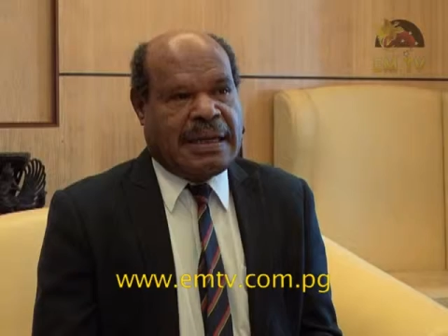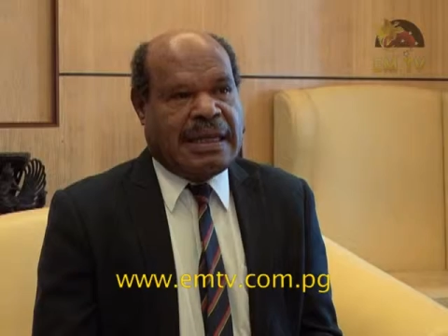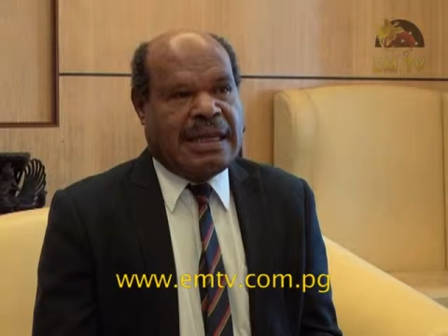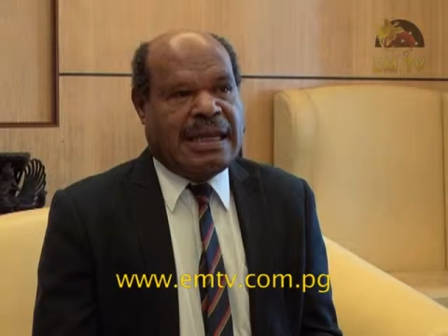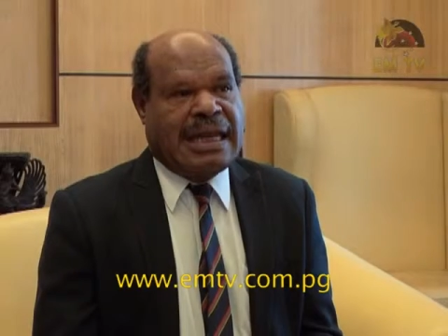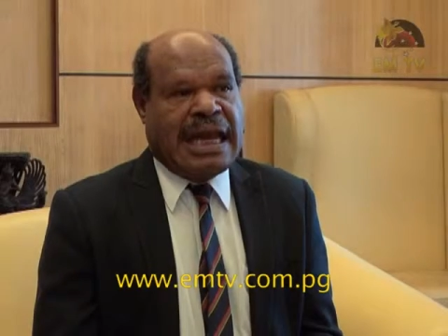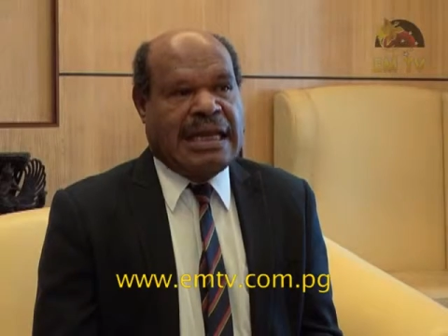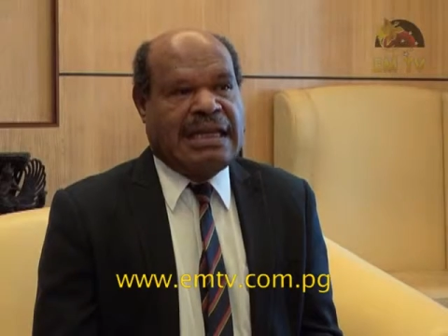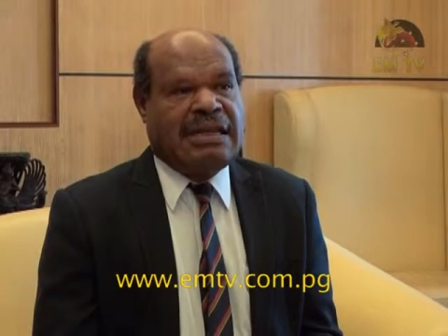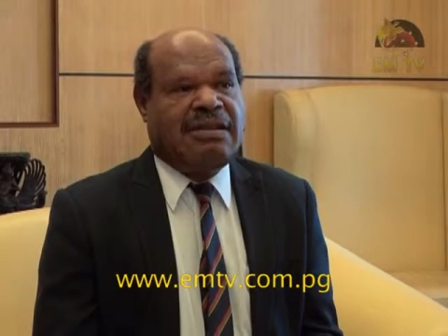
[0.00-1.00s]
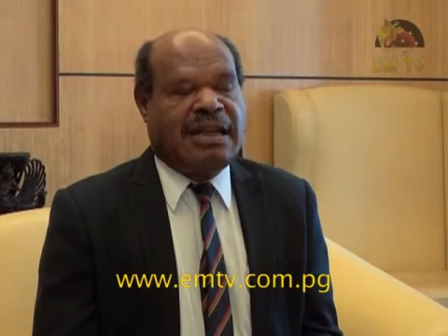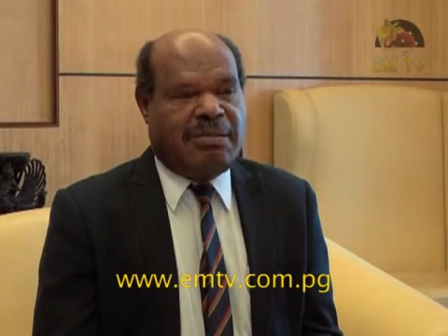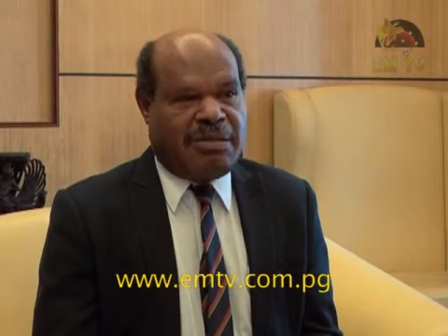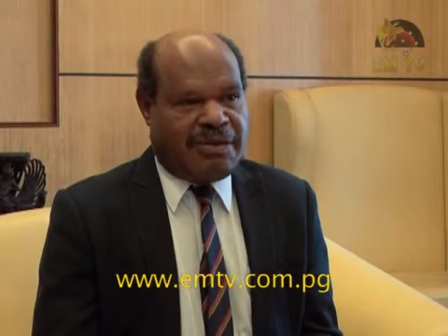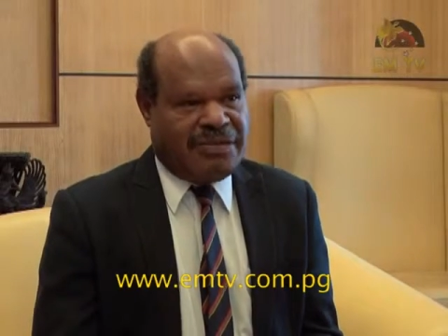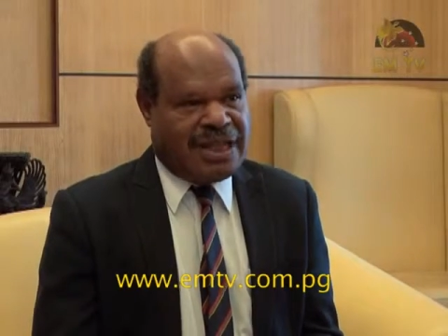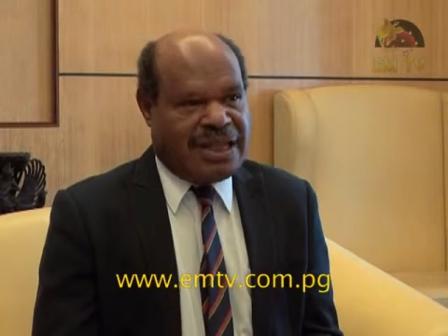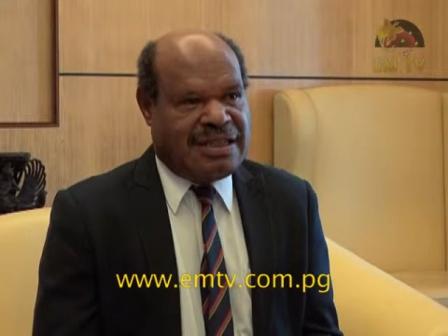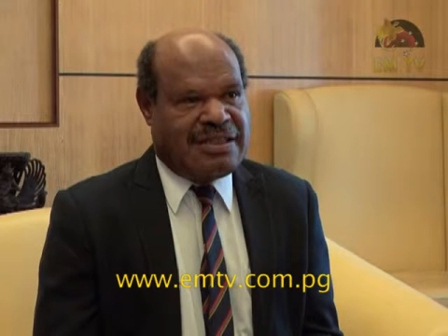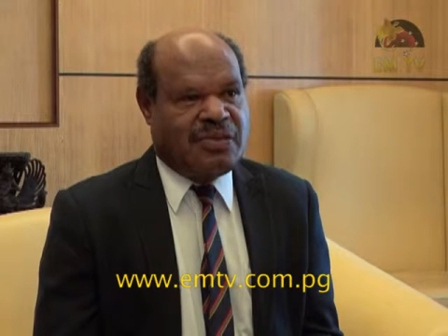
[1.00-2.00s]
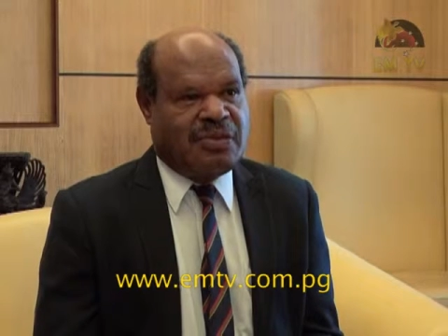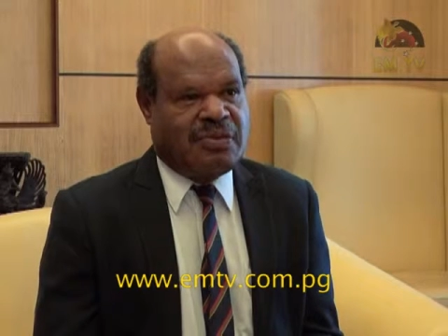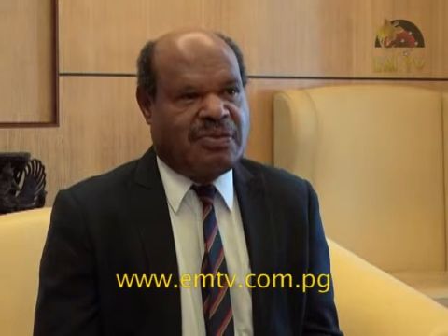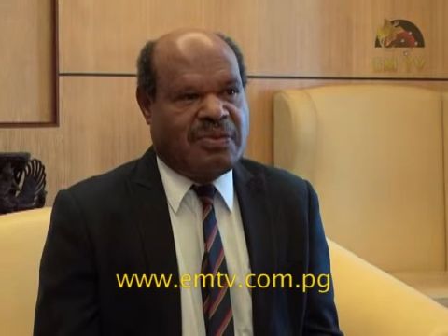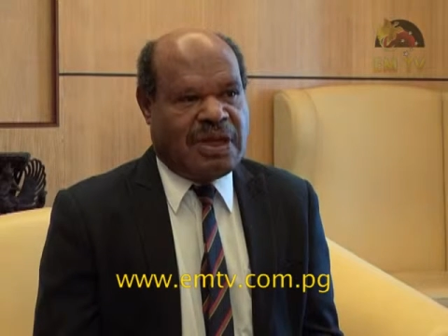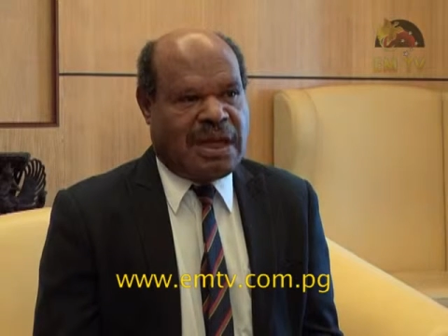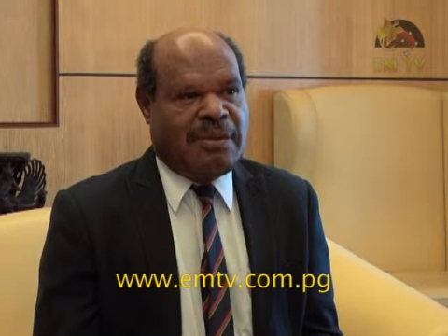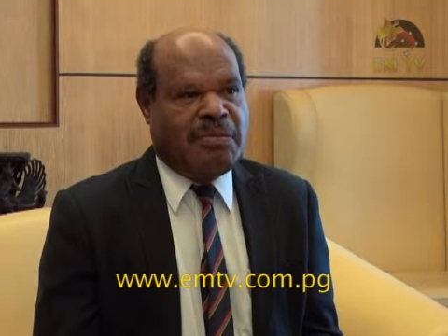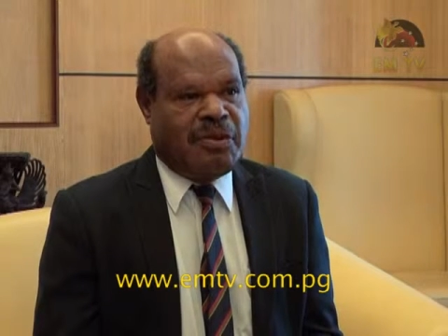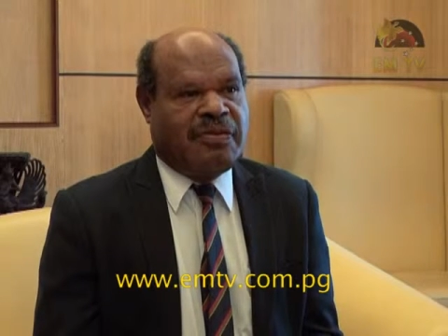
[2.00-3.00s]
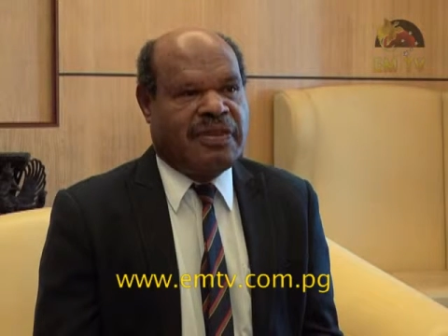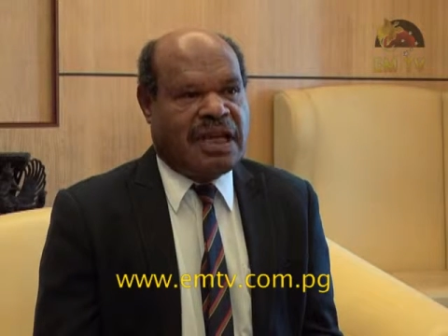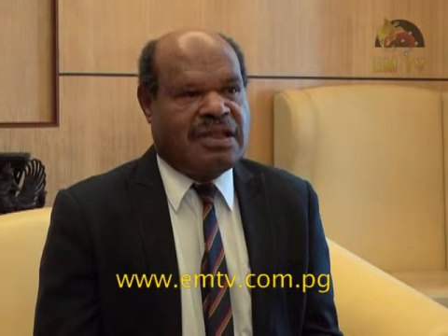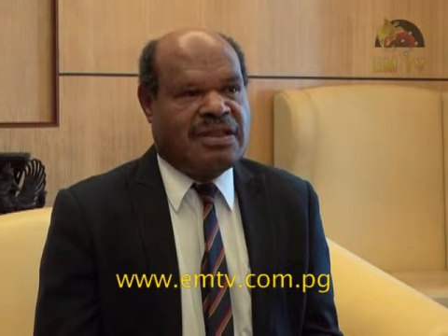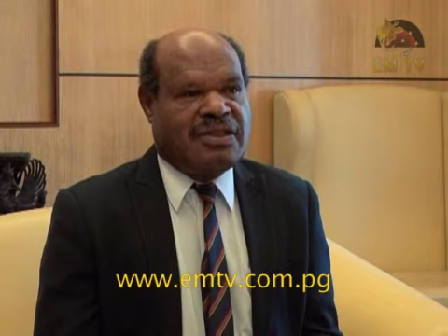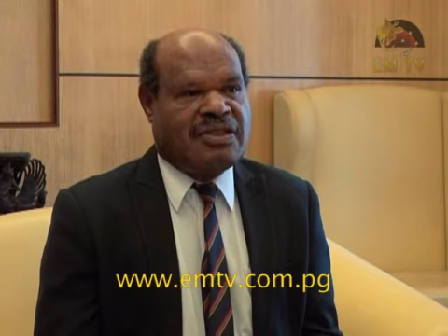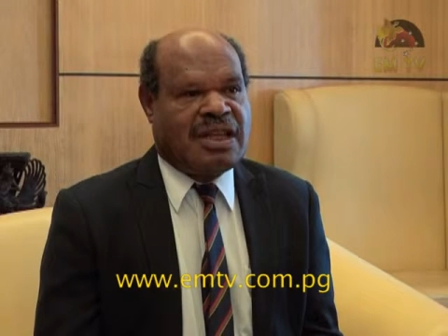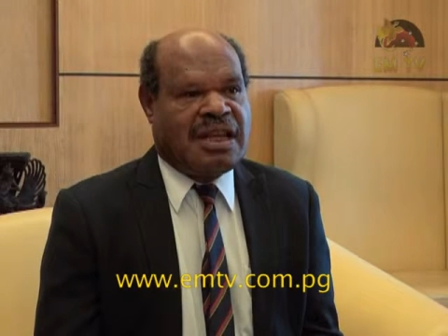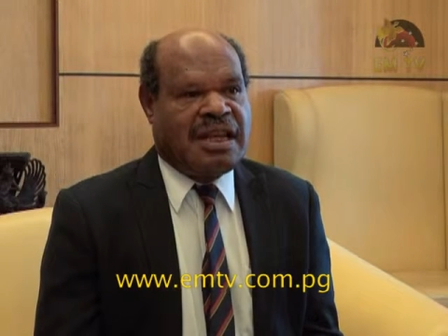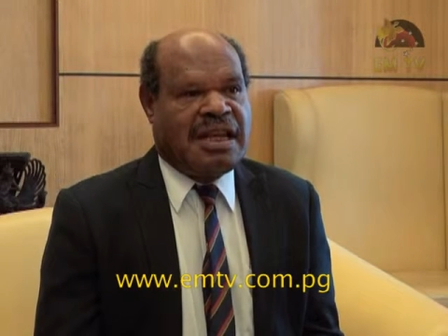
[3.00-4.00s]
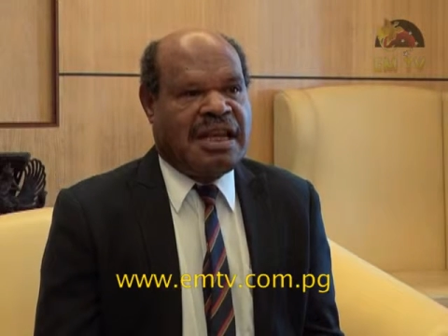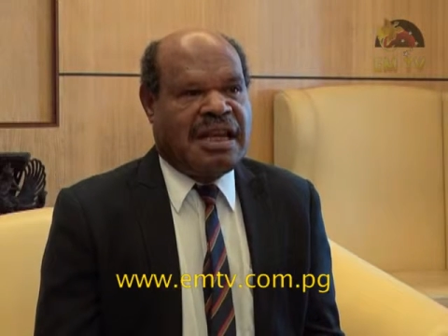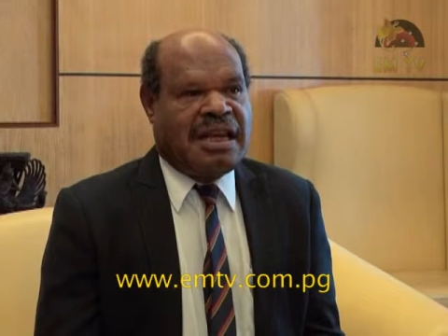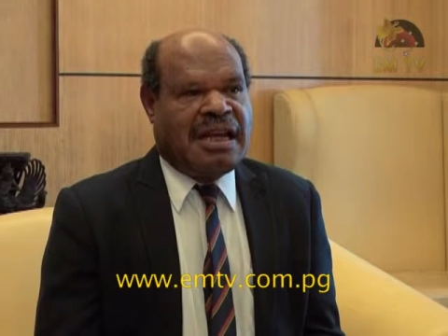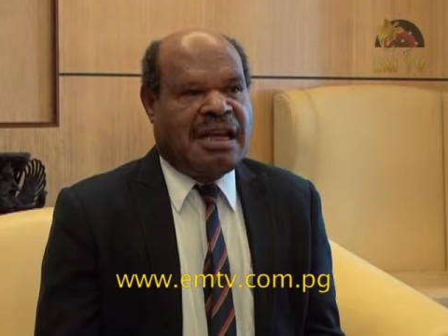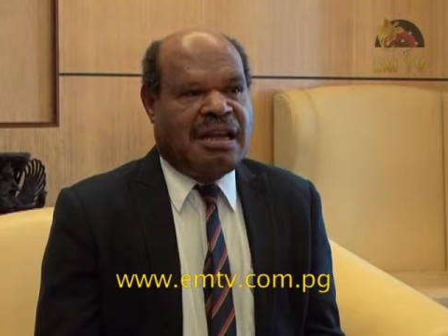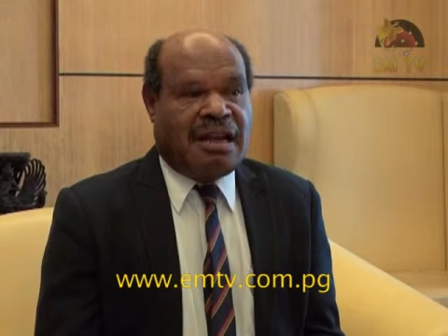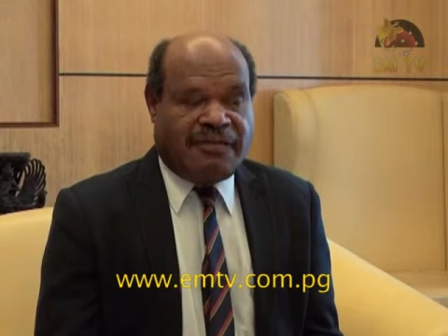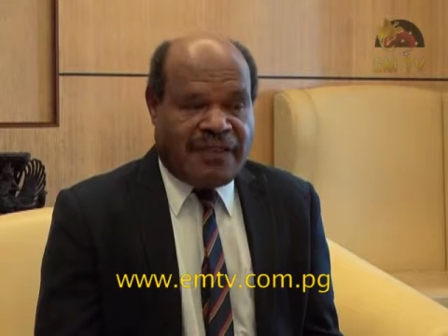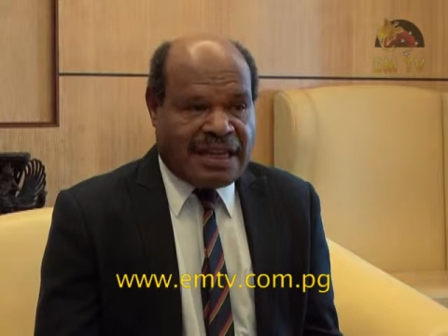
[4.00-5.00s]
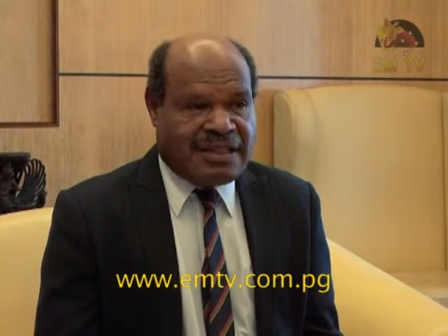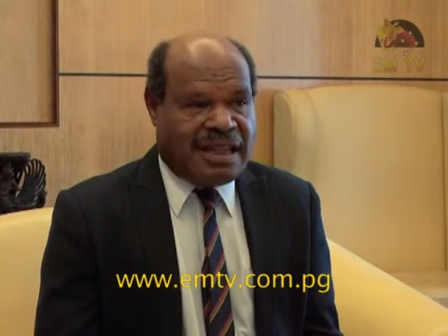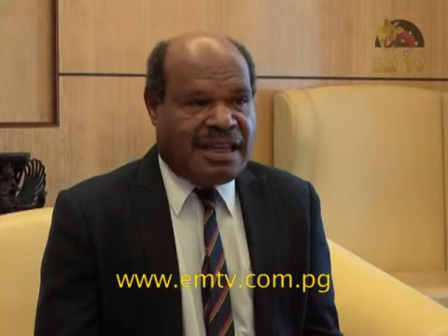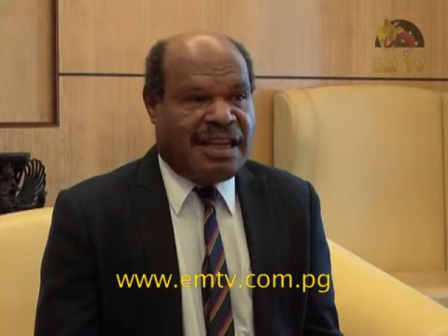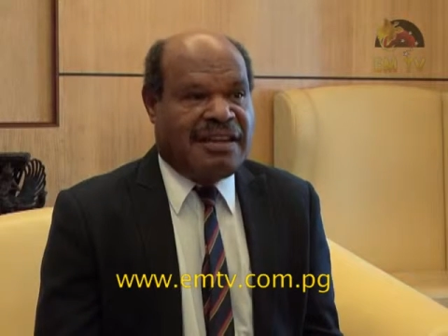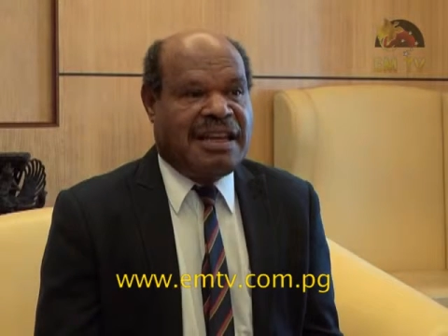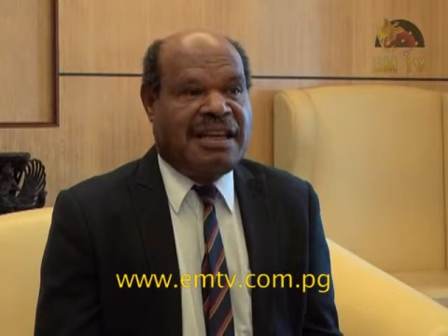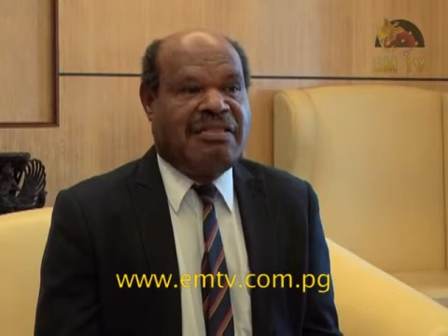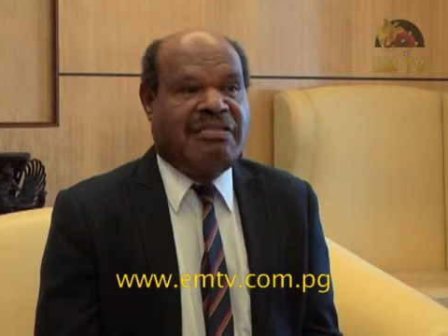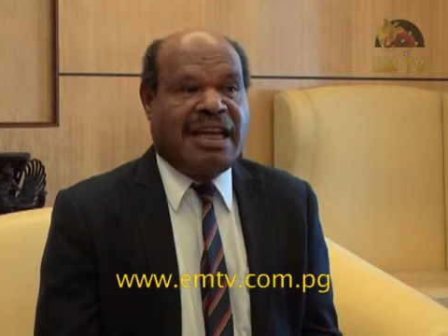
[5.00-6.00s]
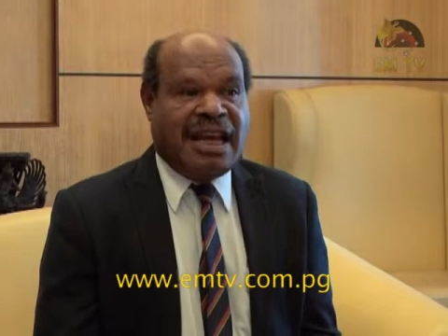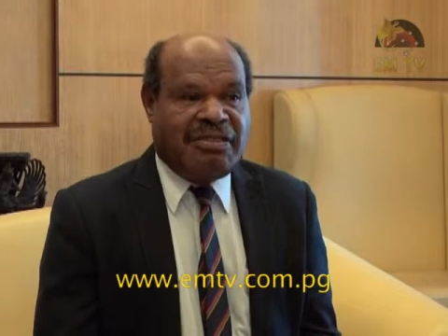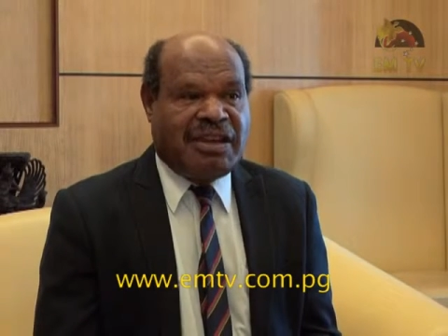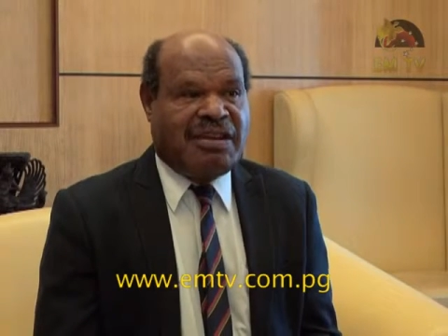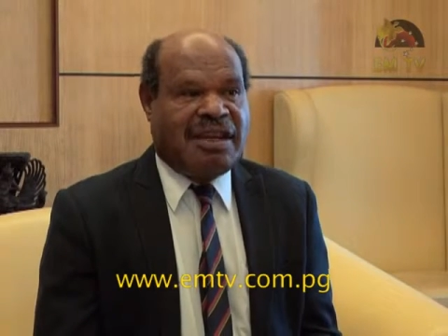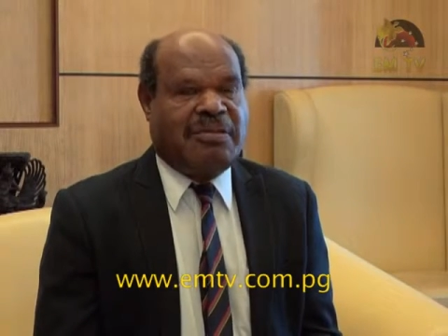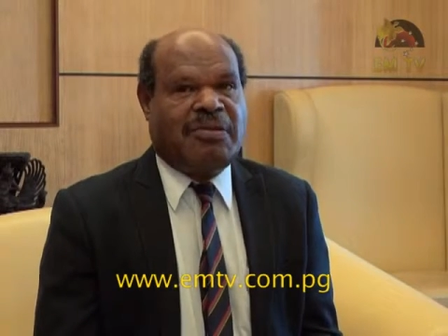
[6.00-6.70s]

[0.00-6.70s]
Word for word: that an ideal number of judges to really move cases a lot faster than uh, we are doing at the